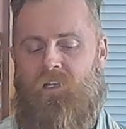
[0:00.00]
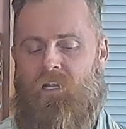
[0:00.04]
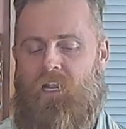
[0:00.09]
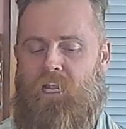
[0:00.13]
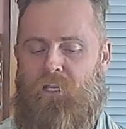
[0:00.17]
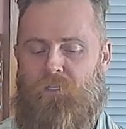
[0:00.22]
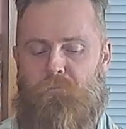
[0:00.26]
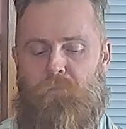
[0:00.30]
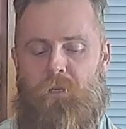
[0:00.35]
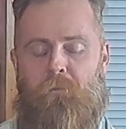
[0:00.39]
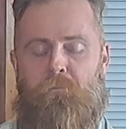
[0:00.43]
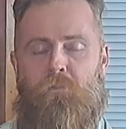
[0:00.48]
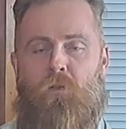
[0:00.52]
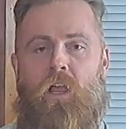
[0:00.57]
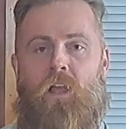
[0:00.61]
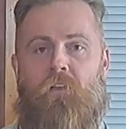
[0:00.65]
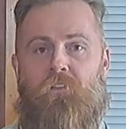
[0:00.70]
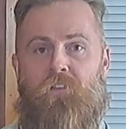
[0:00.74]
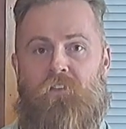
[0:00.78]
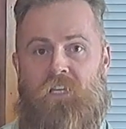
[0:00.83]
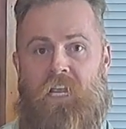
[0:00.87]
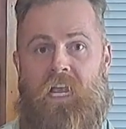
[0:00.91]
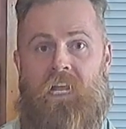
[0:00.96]
as people
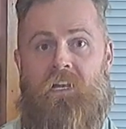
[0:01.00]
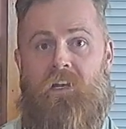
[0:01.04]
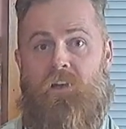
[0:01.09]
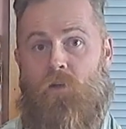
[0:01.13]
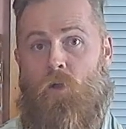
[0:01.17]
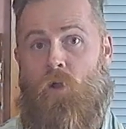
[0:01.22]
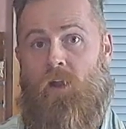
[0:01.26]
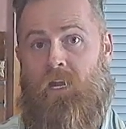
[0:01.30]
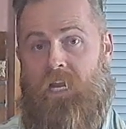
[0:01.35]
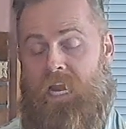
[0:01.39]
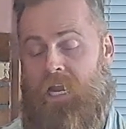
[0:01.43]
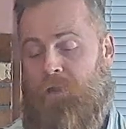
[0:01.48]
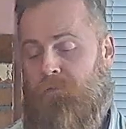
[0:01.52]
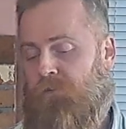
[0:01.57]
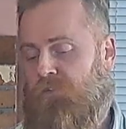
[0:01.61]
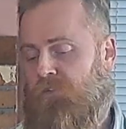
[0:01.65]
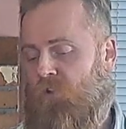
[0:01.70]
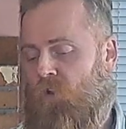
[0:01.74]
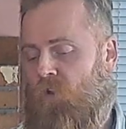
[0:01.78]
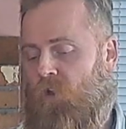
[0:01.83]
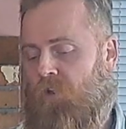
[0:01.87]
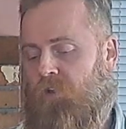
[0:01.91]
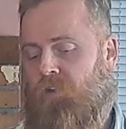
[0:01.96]
have said on
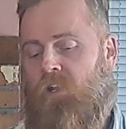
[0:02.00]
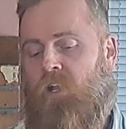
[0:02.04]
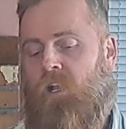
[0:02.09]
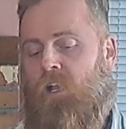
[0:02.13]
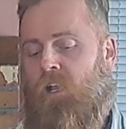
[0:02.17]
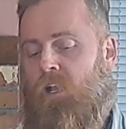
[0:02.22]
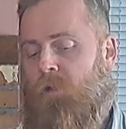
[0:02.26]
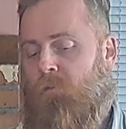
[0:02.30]
Amazon.